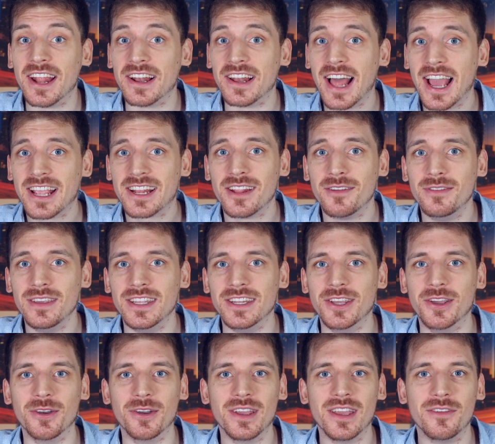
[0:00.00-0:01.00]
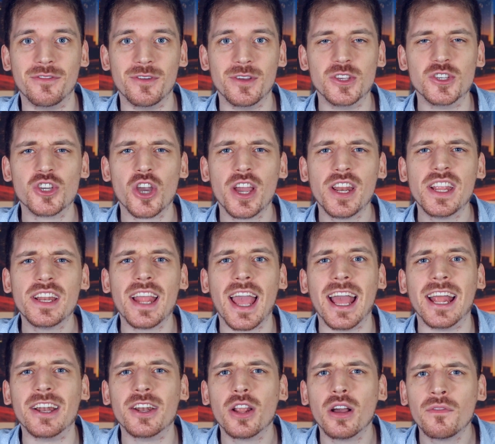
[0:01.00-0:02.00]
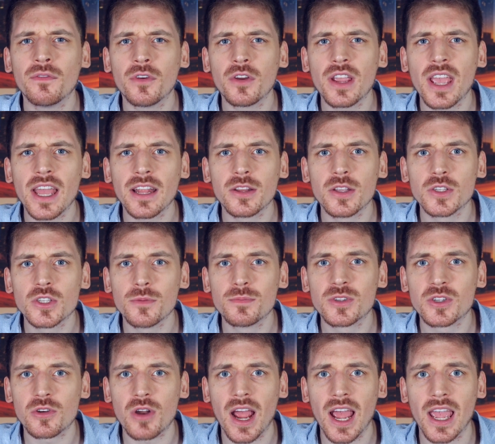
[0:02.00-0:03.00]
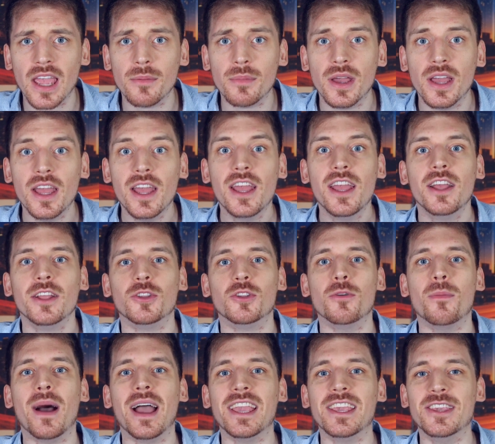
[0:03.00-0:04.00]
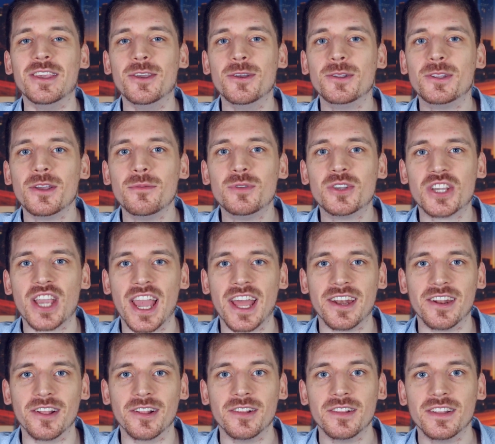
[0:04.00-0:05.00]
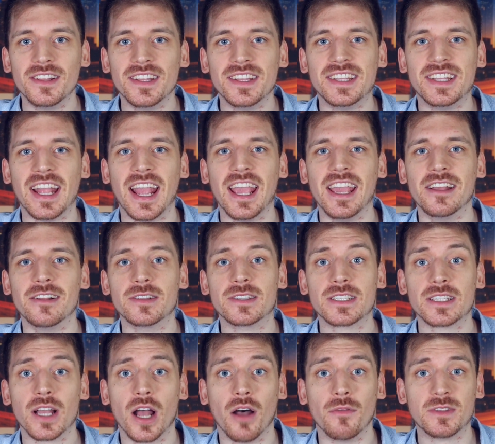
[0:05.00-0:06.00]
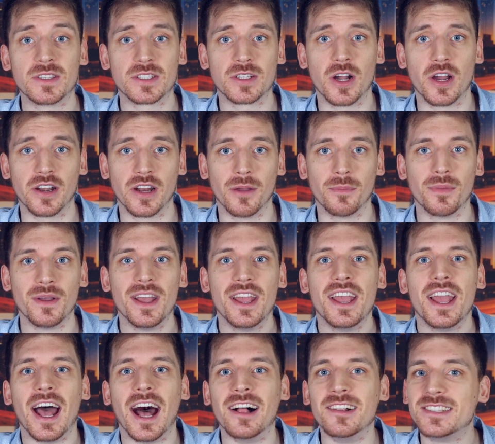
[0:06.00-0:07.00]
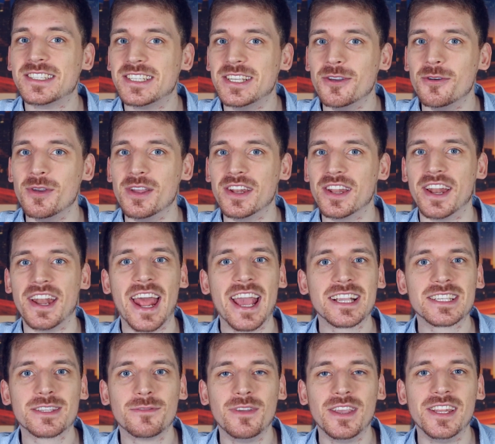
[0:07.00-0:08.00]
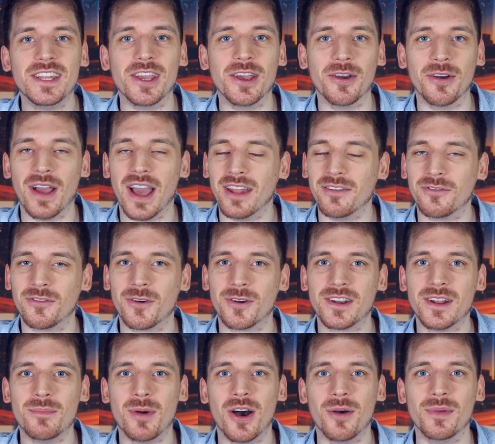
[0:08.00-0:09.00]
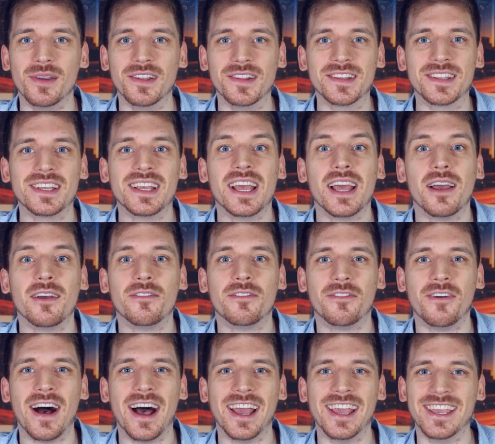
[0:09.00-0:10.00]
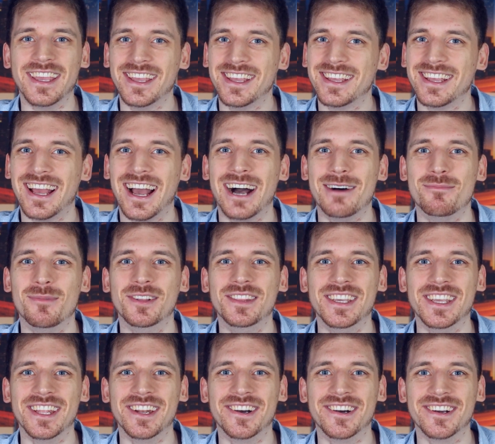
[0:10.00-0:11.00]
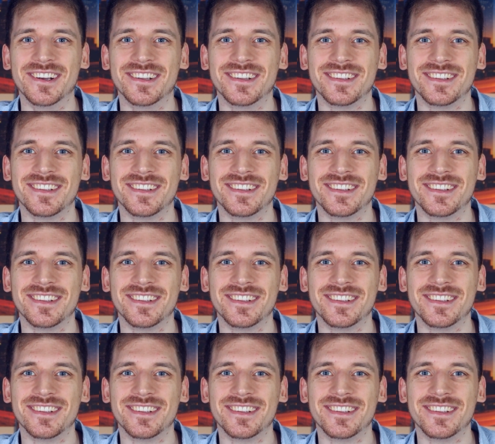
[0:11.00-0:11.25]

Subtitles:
and like the video if you enjoyed it, and don't forget to subscribe to my YouTube channel, Tales of Startup. I'll see you in the next video, and for the moment, fai a modino.